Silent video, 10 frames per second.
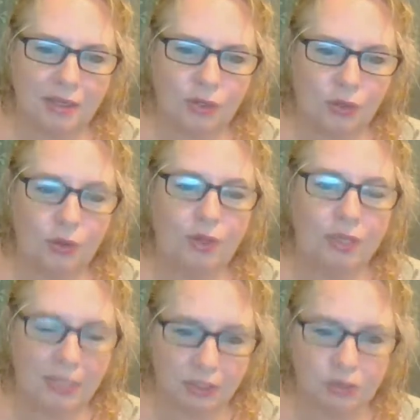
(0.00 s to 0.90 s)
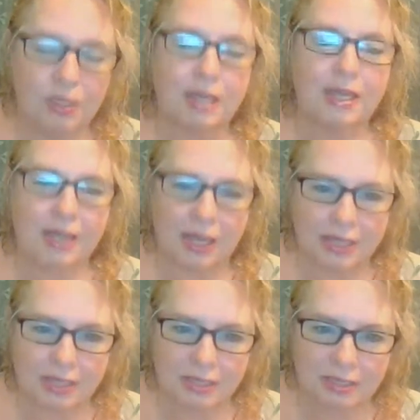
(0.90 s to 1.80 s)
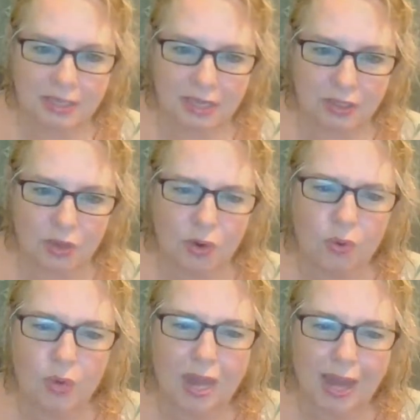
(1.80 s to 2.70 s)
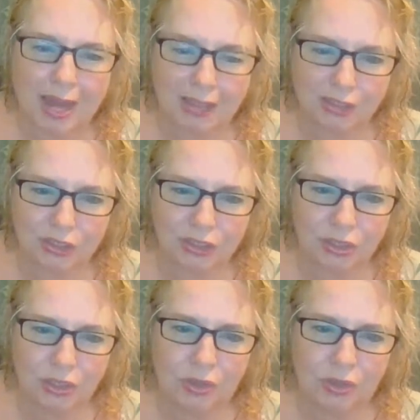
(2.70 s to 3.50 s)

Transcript: literally a gut instinct or a hunch,